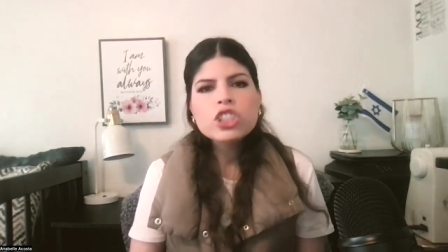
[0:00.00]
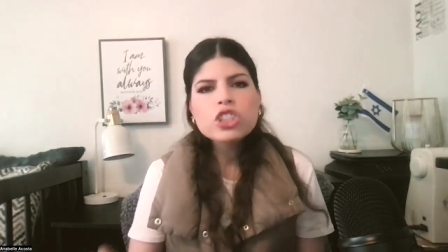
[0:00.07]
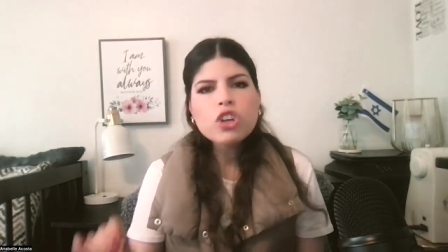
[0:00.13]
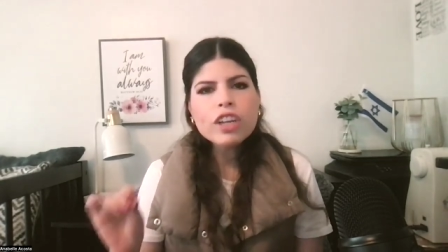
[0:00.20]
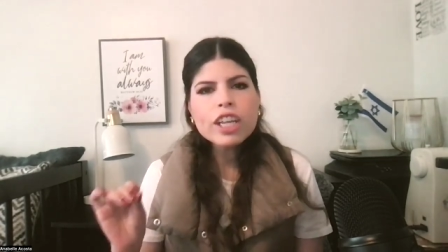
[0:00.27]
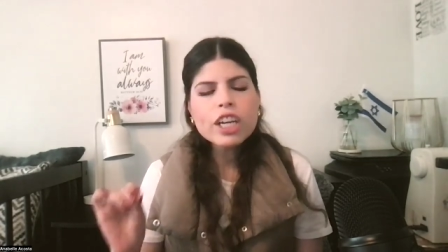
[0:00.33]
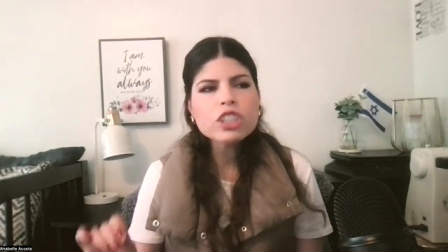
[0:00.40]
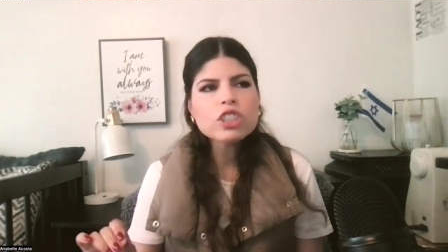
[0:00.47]
So
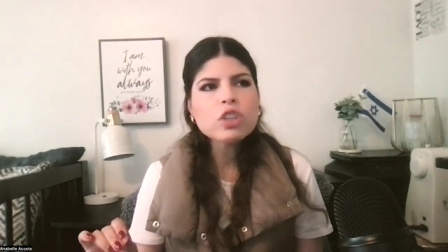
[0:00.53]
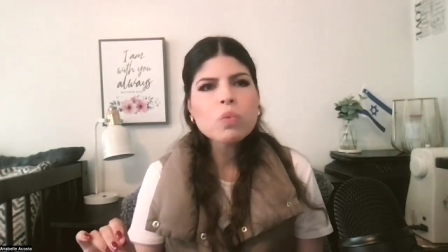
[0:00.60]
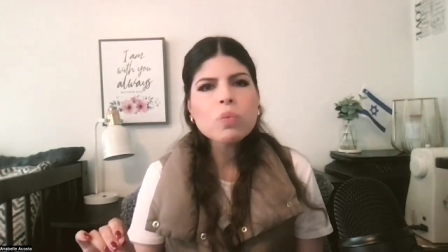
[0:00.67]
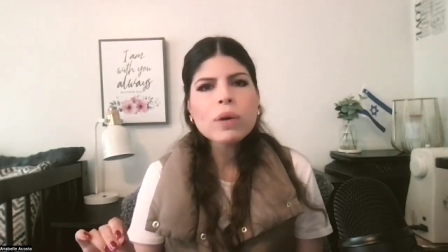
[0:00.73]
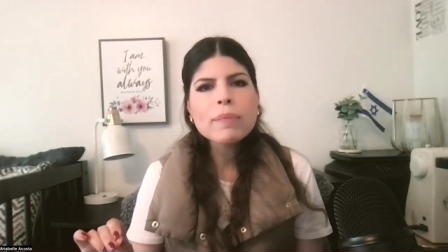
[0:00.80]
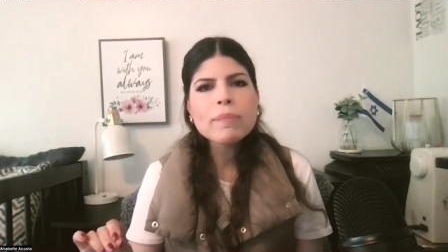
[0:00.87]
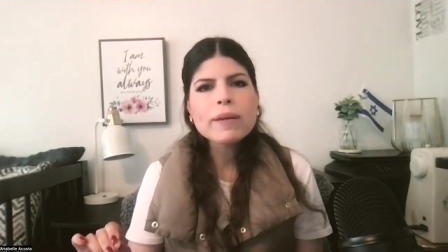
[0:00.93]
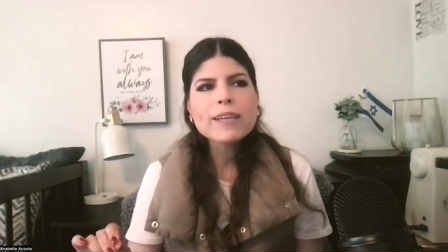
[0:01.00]
here's a
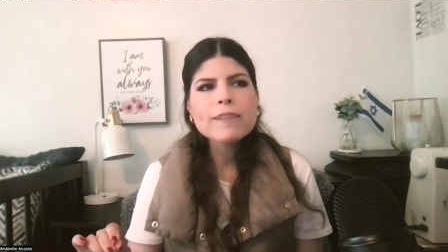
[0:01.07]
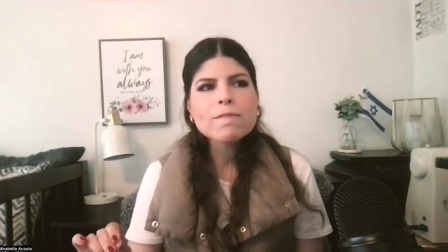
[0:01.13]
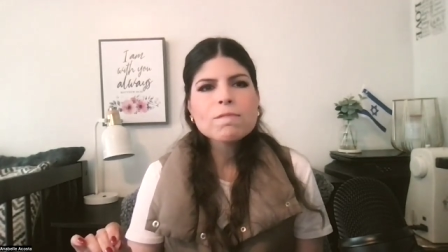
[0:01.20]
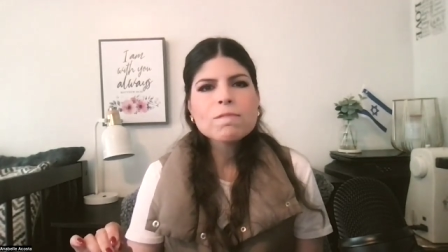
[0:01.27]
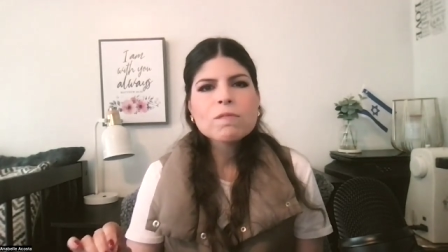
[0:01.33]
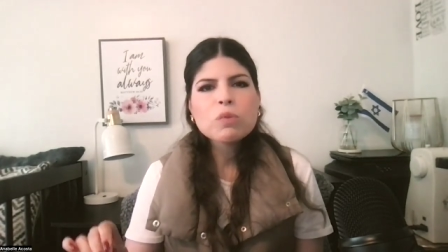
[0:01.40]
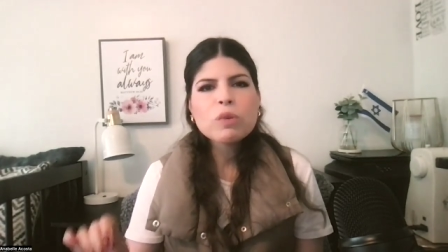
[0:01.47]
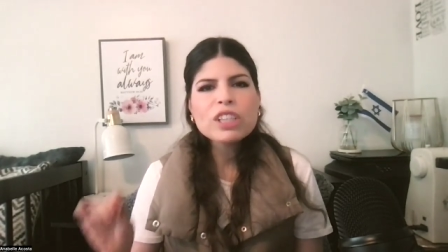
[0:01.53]
woman
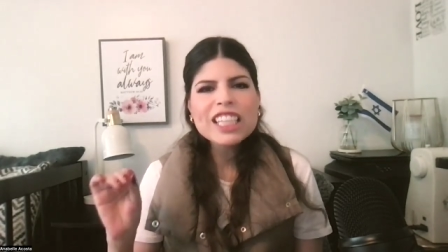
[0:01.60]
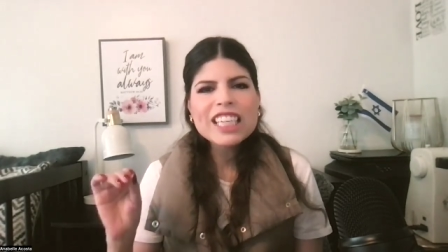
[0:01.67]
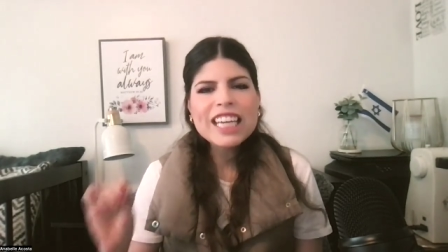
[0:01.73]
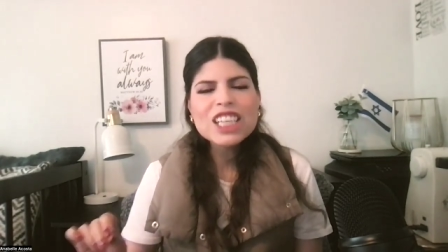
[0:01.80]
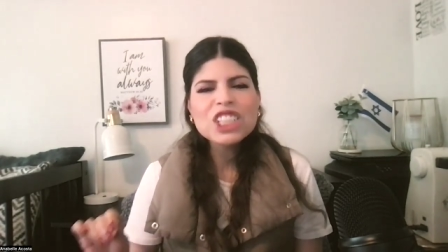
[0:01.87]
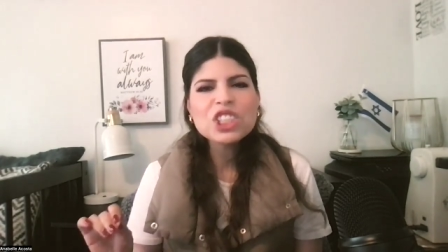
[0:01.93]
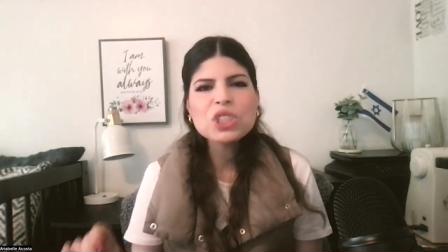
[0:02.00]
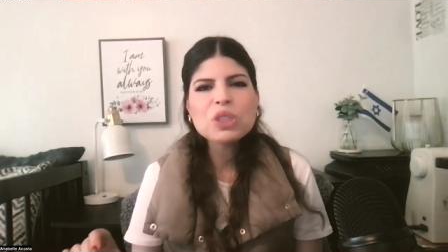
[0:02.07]
with an
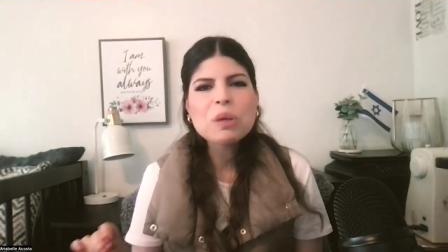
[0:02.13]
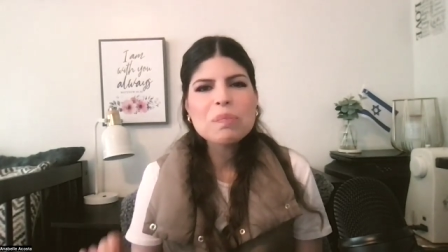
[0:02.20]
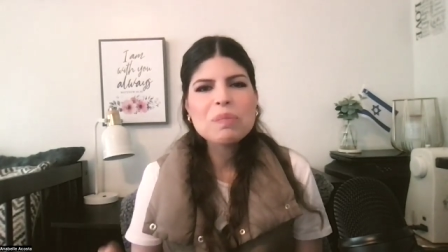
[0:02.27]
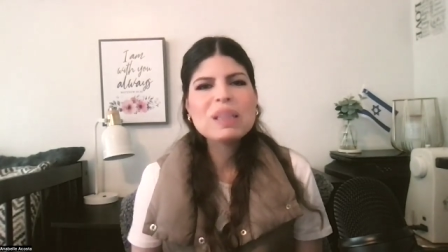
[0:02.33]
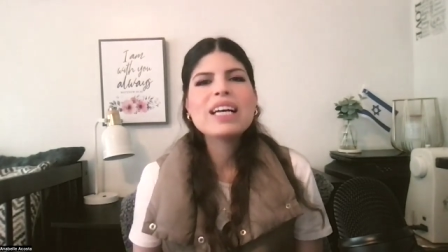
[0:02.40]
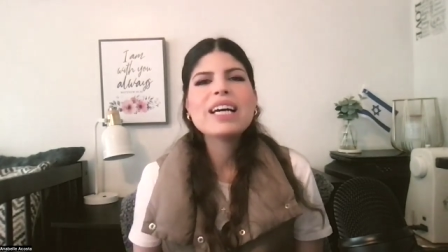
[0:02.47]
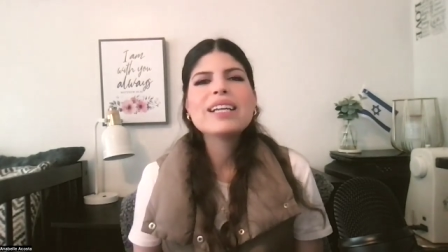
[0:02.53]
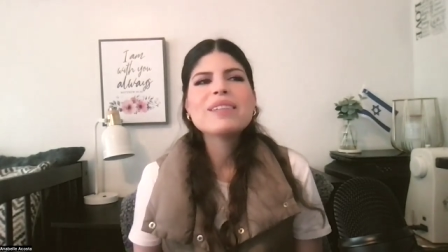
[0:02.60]
issue of
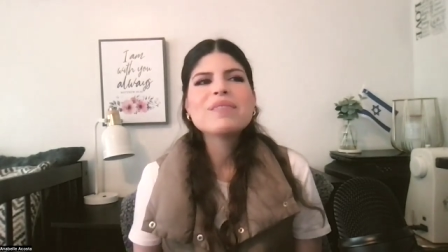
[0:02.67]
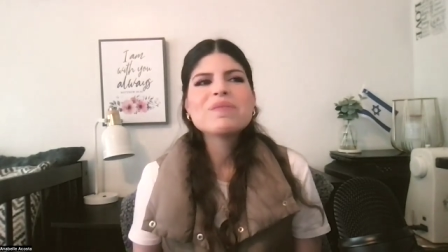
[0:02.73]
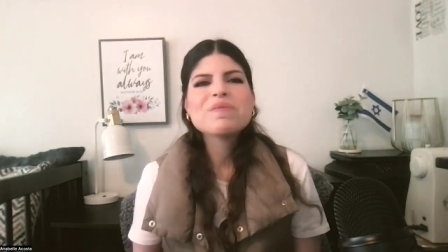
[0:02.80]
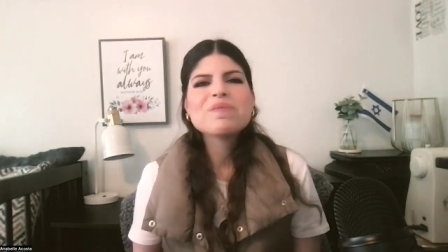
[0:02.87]
blood,